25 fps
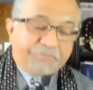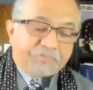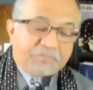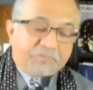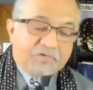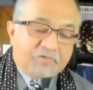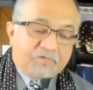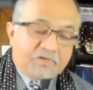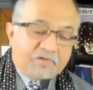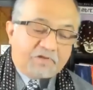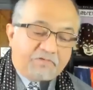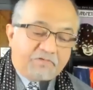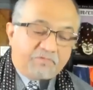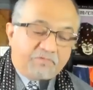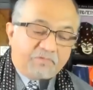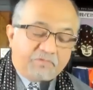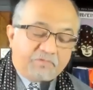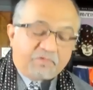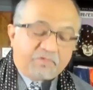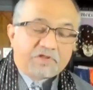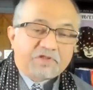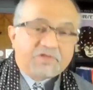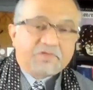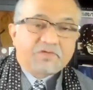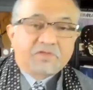Sir,
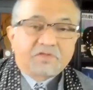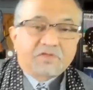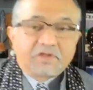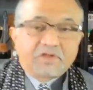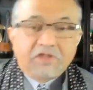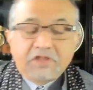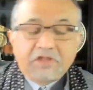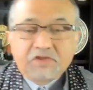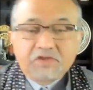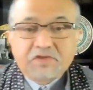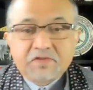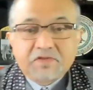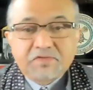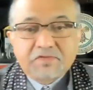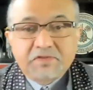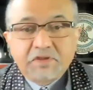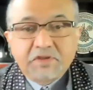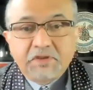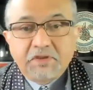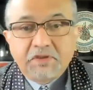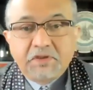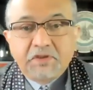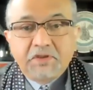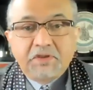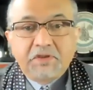what is
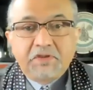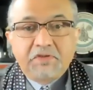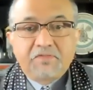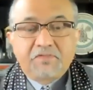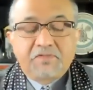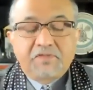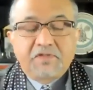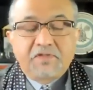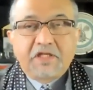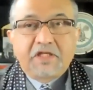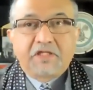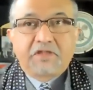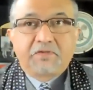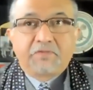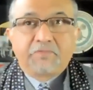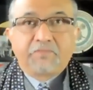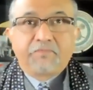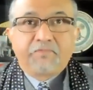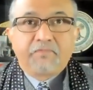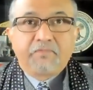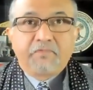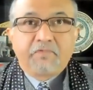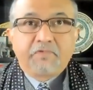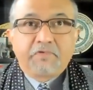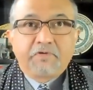interesting is that,
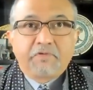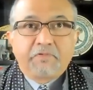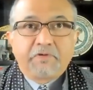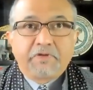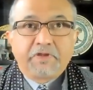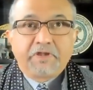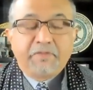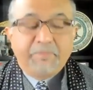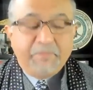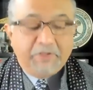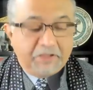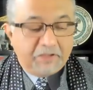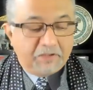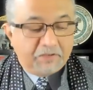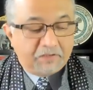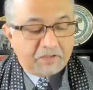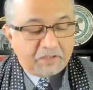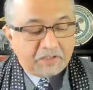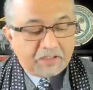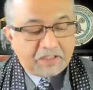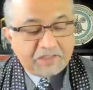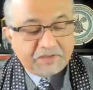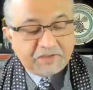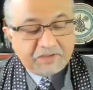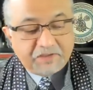I mean,
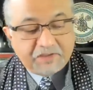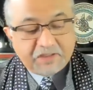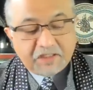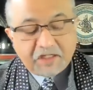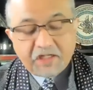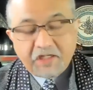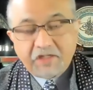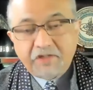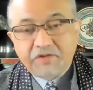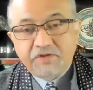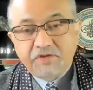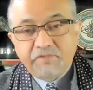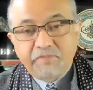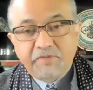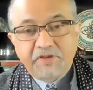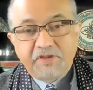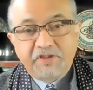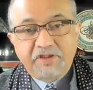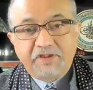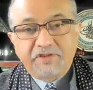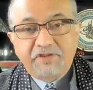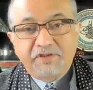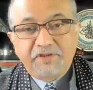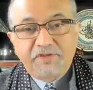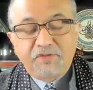I think the argument
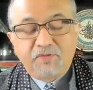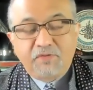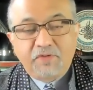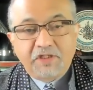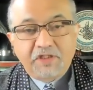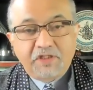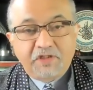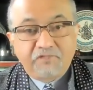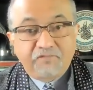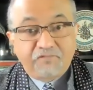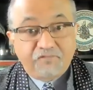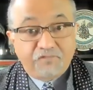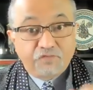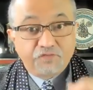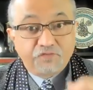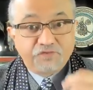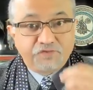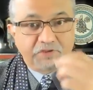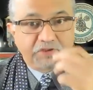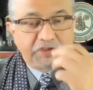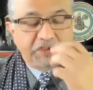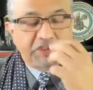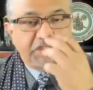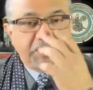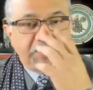that the UN,
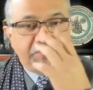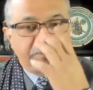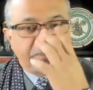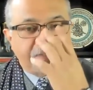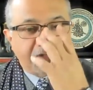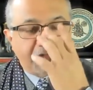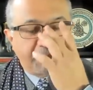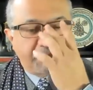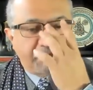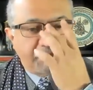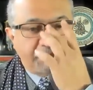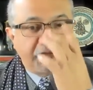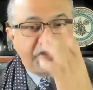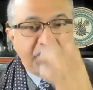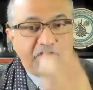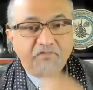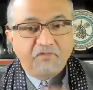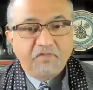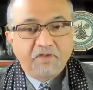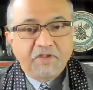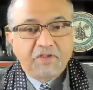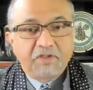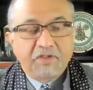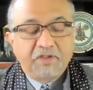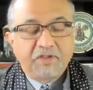unfortunately, probably
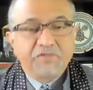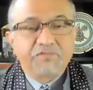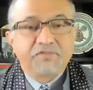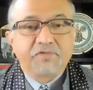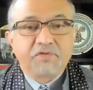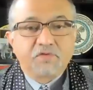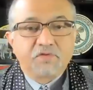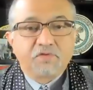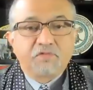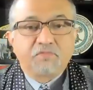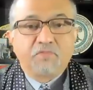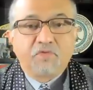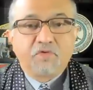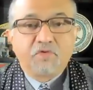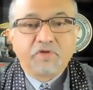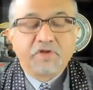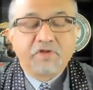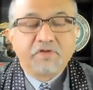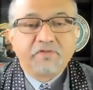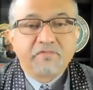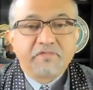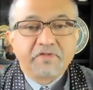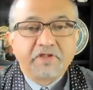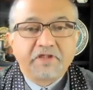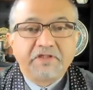will listen to more
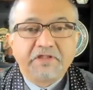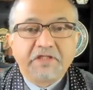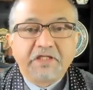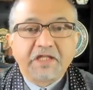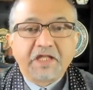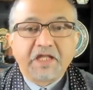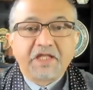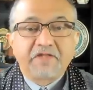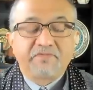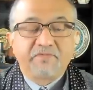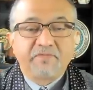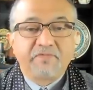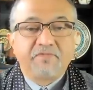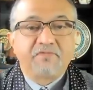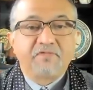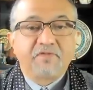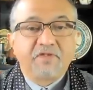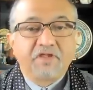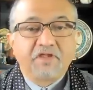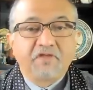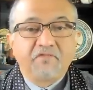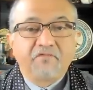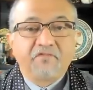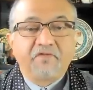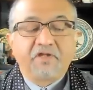is that there has been
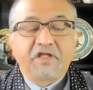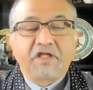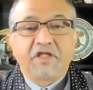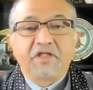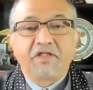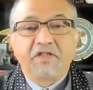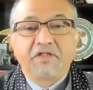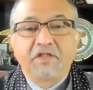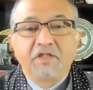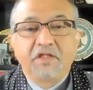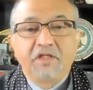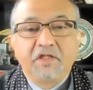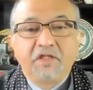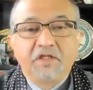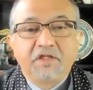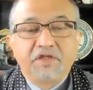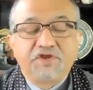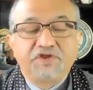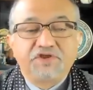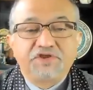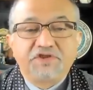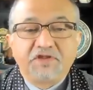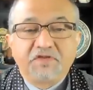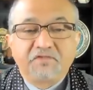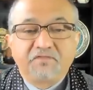significant
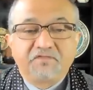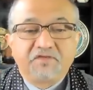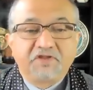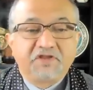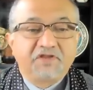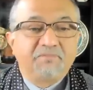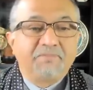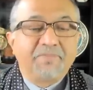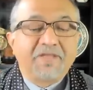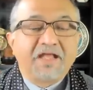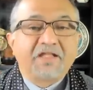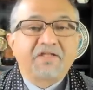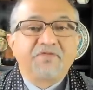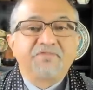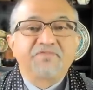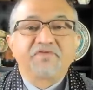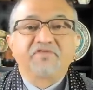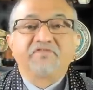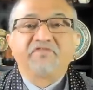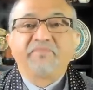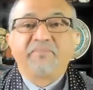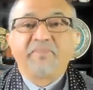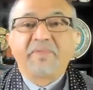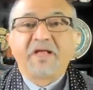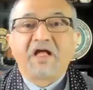shift in balance
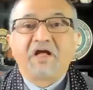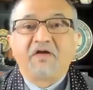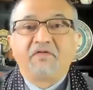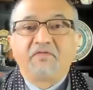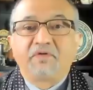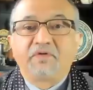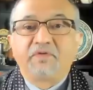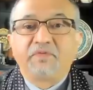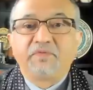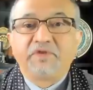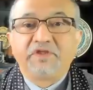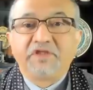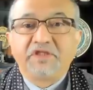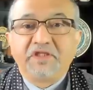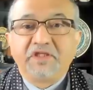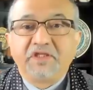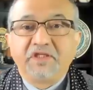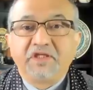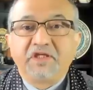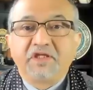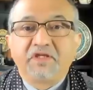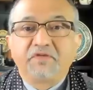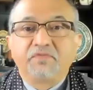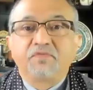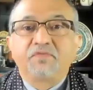of power, with
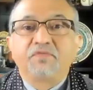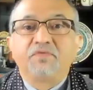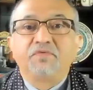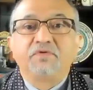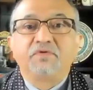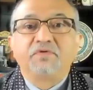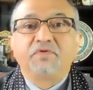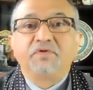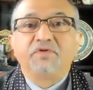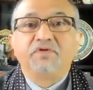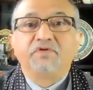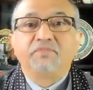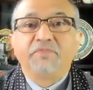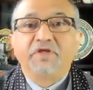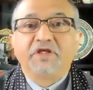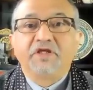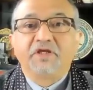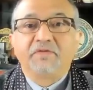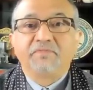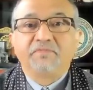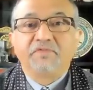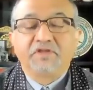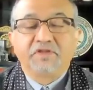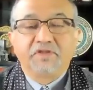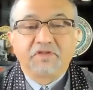India soon going to
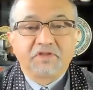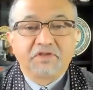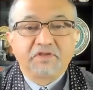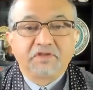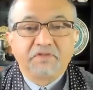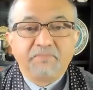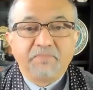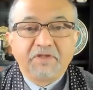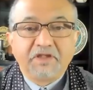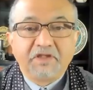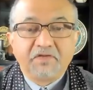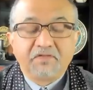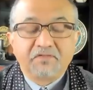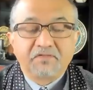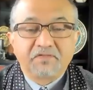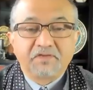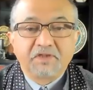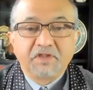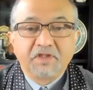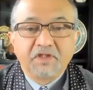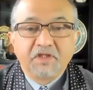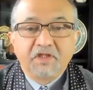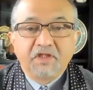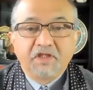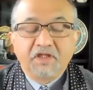become the third biggest
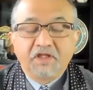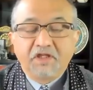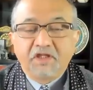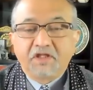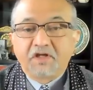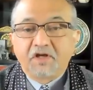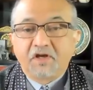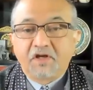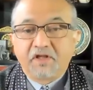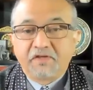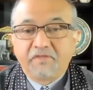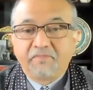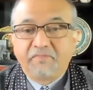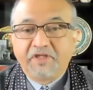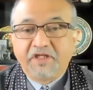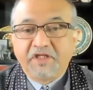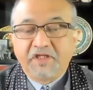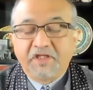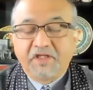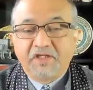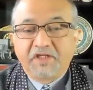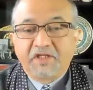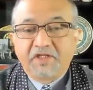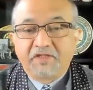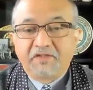economy.
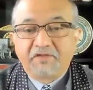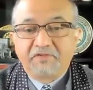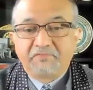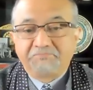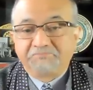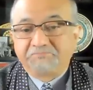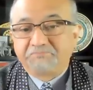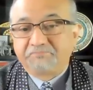And